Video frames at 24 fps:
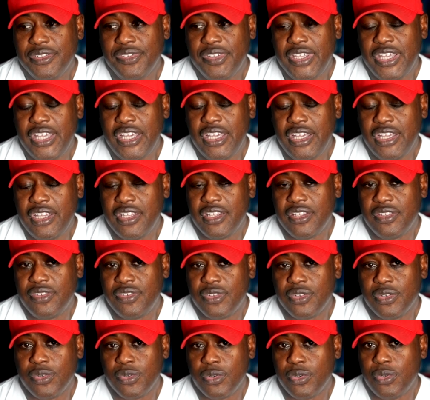of
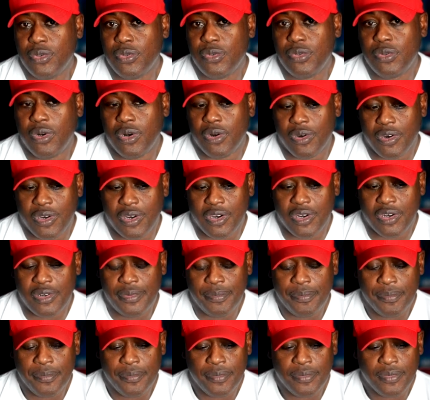kids who are
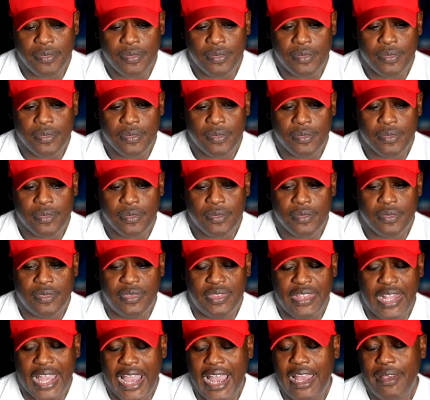
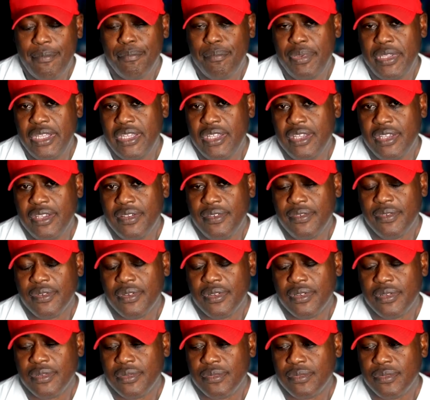not being
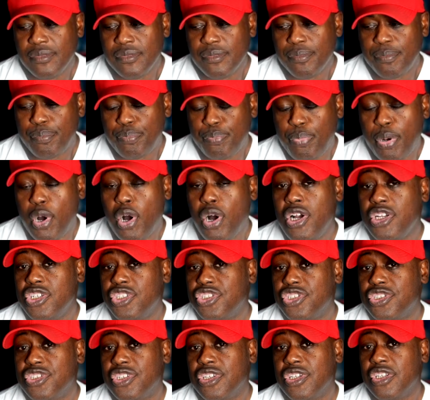
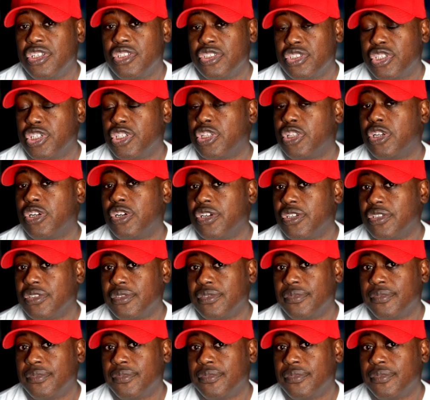pushed to learn.